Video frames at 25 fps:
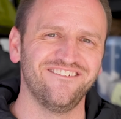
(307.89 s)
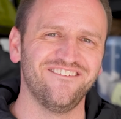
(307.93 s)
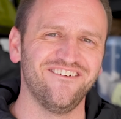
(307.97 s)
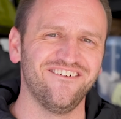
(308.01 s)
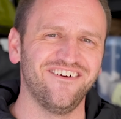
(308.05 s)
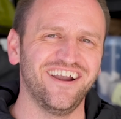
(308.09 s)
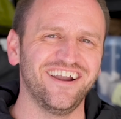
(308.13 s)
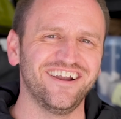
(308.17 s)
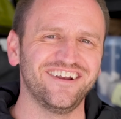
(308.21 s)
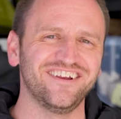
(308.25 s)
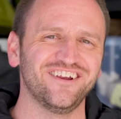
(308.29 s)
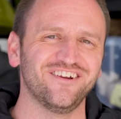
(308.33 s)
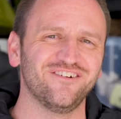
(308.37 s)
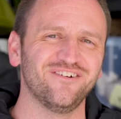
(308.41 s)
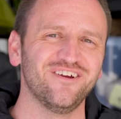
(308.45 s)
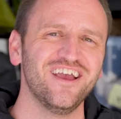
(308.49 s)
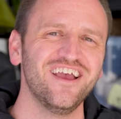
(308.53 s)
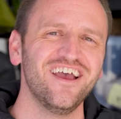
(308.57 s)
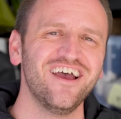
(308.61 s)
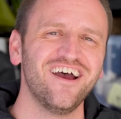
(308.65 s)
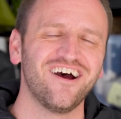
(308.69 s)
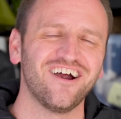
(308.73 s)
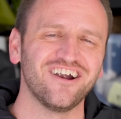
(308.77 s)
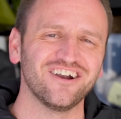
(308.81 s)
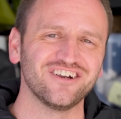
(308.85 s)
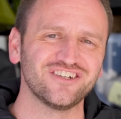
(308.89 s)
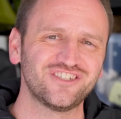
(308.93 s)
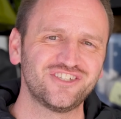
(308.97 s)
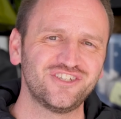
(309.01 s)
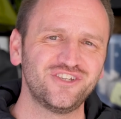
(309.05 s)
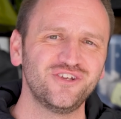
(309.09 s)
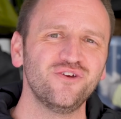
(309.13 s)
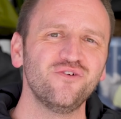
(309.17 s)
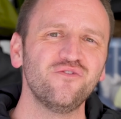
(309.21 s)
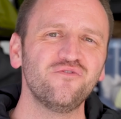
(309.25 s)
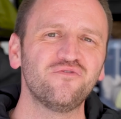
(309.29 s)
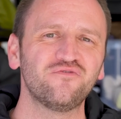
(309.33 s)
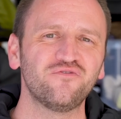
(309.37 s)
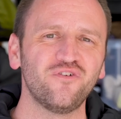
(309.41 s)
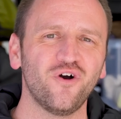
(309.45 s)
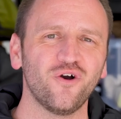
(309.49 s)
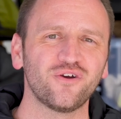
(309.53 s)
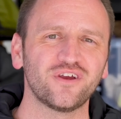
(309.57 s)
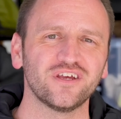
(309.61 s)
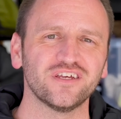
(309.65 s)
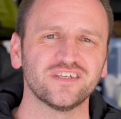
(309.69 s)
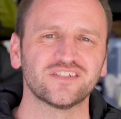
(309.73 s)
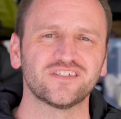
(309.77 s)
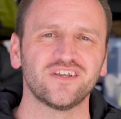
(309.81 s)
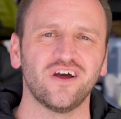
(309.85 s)
where you are too
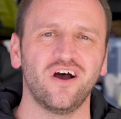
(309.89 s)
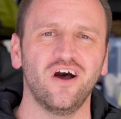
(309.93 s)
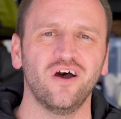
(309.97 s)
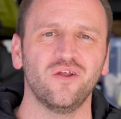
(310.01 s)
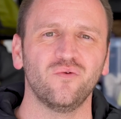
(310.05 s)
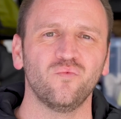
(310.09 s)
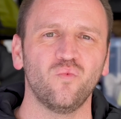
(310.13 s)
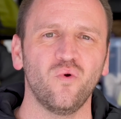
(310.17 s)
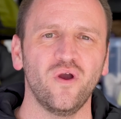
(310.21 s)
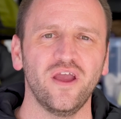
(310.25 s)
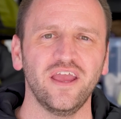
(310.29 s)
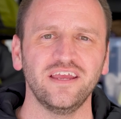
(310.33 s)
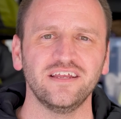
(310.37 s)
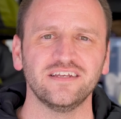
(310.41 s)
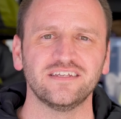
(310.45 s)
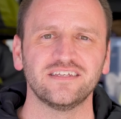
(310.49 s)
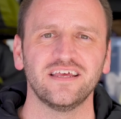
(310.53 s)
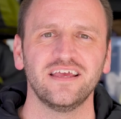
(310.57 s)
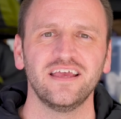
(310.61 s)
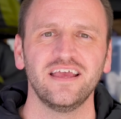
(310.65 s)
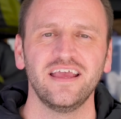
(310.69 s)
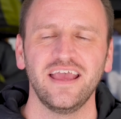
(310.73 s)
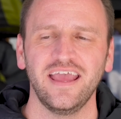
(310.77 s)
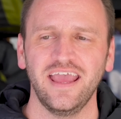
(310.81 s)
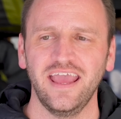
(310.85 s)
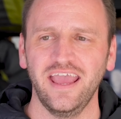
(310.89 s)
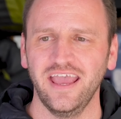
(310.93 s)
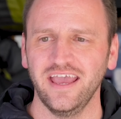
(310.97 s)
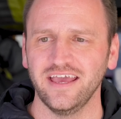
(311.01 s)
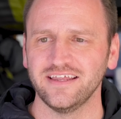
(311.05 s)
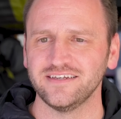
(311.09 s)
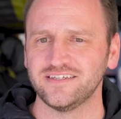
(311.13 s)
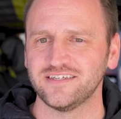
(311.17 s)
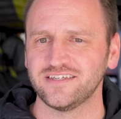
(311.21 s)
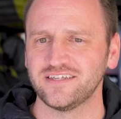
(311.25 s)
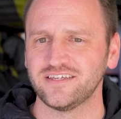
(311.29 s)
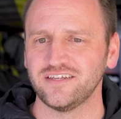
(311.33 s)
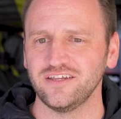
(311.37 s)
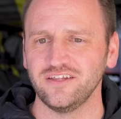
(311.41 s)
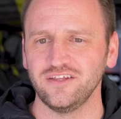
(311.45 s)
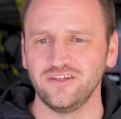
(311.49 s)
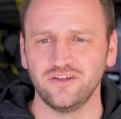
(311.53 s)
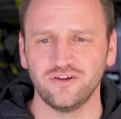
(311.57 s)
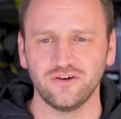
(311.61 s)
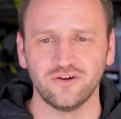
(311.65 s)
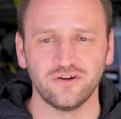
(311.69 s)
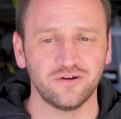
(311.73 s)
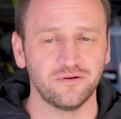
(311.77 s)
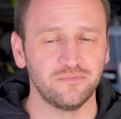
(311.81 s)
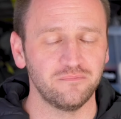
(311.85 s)
focused on weight and
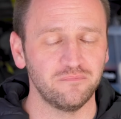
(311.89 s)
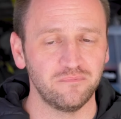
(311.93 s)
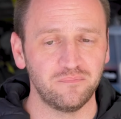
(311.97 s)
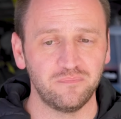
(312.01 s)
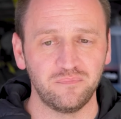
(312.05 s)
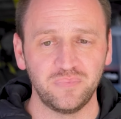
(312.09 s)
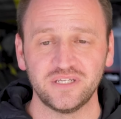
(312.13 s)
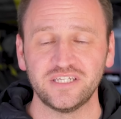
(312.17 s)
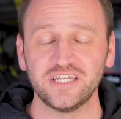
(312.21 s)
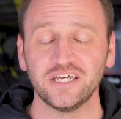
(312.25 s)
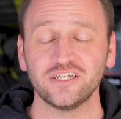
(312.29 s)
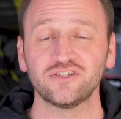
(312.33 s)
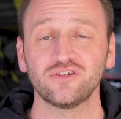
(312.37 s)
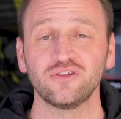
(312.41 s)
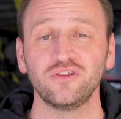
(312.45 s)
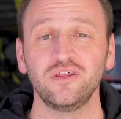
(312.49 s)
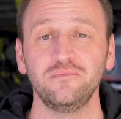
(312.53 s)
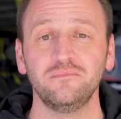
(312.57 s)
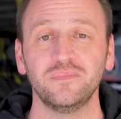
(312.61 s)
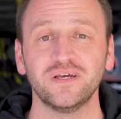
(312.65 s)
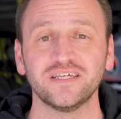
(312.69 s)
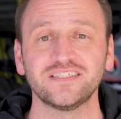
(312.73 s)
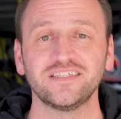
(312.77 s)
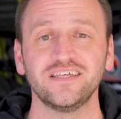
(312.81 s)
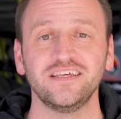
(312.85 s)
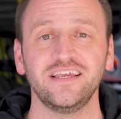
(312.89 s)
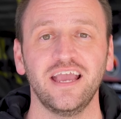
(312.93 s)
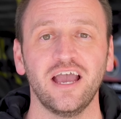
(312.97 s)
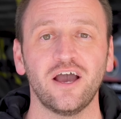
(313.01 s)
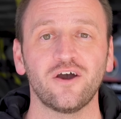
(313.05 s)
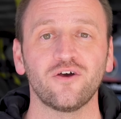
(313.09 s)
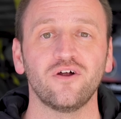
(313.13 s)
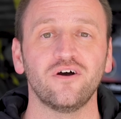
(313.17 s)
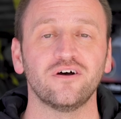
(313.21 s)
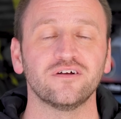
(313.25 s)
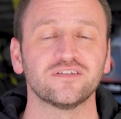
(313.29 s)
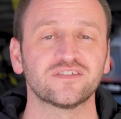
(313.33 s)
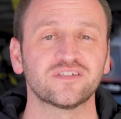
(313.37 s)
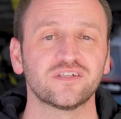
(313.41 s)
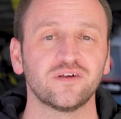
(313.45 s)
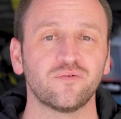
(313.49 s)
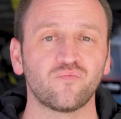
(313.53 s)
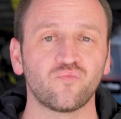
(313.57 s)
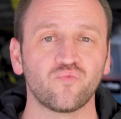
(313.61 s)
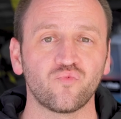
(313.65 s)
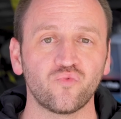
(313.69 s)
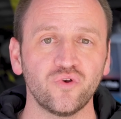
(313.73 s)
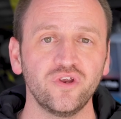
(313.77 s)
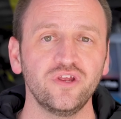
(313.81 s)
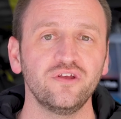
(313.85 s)
you're potentially missing out on
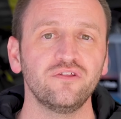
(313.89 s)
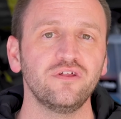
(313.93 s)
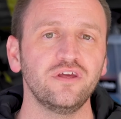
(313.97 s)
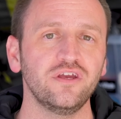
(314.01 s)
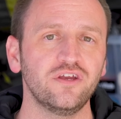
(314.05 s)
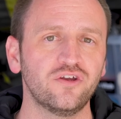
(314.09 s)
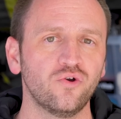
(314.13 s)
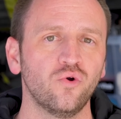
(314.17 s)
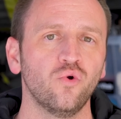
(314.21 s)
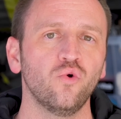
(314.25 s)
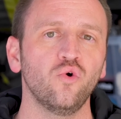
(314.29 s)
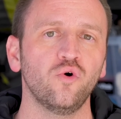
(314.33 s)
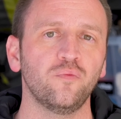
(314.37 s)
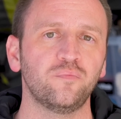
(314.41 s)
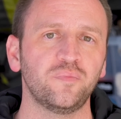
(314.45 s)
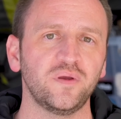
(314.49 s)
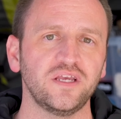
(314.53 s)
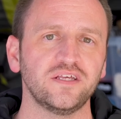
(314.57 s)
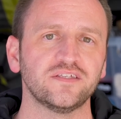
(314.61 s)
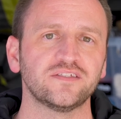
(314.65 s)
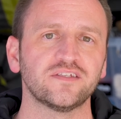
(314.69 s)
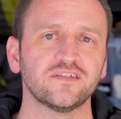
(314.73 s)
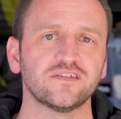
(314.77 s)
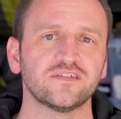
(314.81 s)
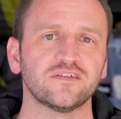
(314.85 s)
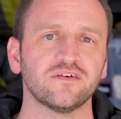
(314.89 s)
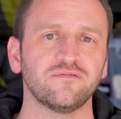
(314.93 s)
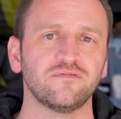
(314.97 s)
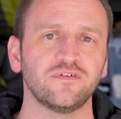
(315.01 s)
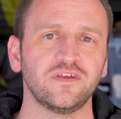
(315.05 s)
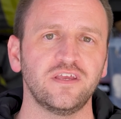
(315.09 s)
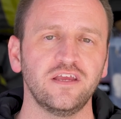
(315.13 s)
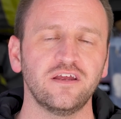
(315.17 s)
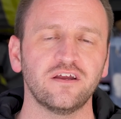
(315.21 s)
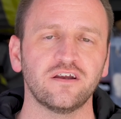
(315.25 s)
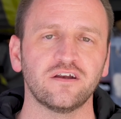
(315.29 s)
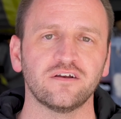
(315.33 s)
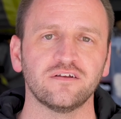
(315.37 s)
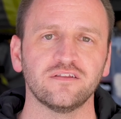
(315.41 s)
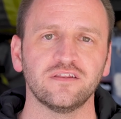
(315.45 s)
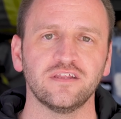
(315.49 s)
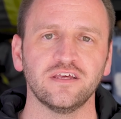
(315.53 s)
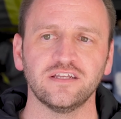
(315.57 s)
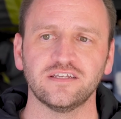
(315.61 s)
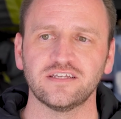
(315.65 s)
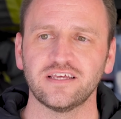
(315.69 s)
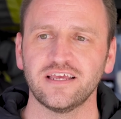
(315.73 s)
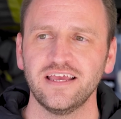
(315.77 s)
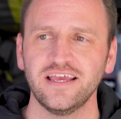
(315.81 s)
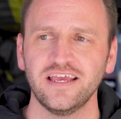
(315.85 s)
some really cool pieces of gear
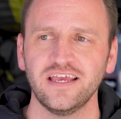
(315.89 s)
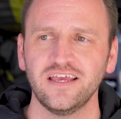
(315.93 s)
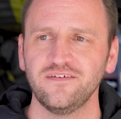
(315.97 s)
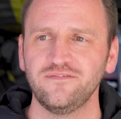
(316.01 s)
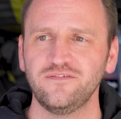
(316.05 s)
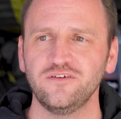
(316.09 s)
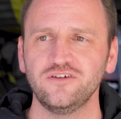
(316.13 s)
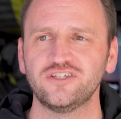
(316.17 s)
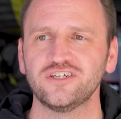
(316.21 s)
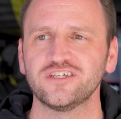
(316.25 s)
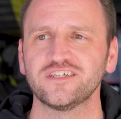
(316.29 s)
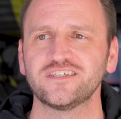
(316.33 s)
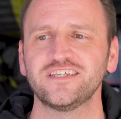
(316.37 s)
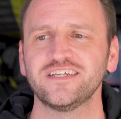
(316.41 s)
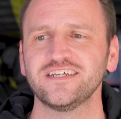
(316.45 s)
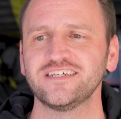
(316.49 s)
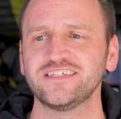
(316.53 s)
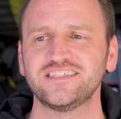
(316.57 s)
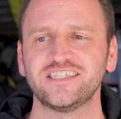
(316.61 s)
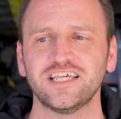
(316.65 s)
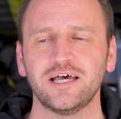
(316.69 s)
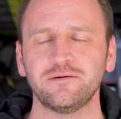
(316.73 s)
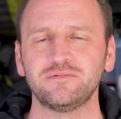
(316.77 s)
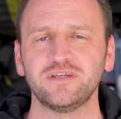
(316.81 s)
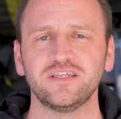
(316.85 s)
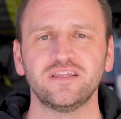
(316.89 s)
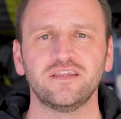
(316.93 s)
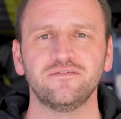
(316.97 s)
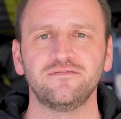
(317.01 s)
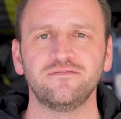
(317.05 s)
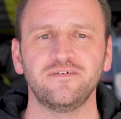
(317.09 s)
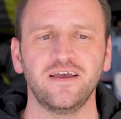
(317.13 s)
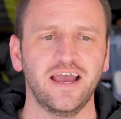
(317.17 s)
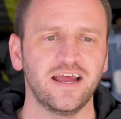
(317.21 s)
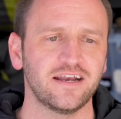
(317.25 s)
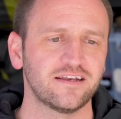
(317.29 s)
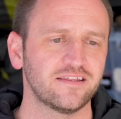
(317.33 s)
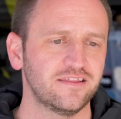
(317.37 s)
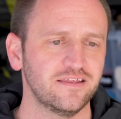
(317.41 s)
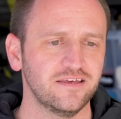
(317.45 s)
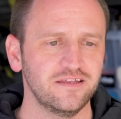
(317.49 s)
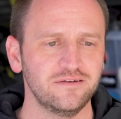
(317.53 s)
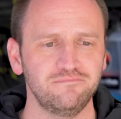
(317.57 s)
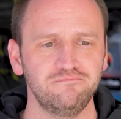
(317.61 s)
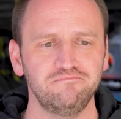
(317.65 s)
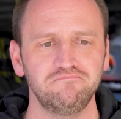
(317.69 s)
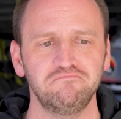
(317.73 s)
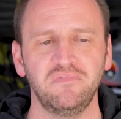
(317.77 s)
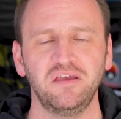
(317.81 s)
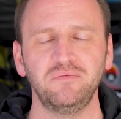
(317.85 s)
that if you just accepted the fact that
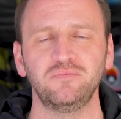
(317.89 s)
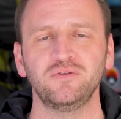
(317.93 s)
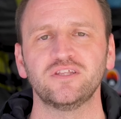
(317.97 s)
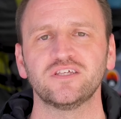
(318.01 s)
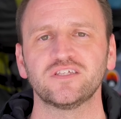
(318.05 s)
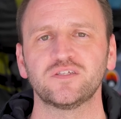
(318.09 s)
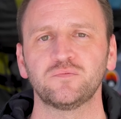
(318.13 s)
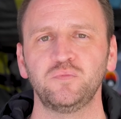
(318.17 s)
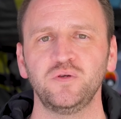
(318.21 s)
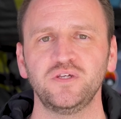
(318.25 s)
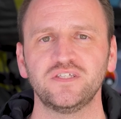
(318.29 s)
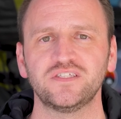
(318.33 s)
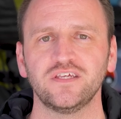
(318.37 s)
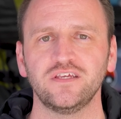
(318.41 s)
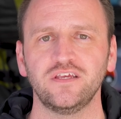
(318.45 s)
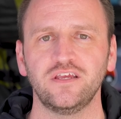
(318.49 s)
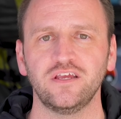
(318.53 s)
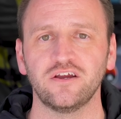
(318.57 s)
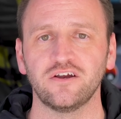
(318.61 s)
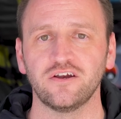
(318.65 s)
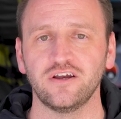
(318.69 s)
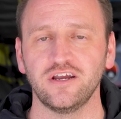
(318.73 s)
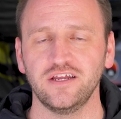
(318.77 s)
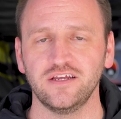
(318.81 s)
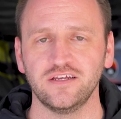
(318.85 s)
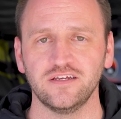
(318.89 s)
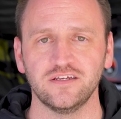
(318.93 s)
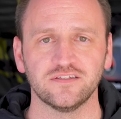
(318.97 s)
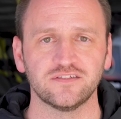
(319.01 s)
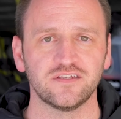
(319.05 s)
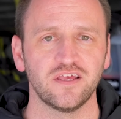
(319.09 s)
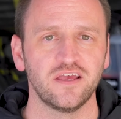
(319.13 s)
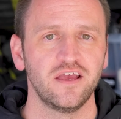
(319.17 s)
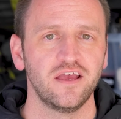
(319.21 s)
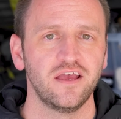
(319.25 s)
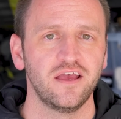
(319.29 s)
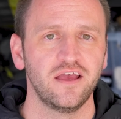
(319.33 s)
maybe this piece of gear is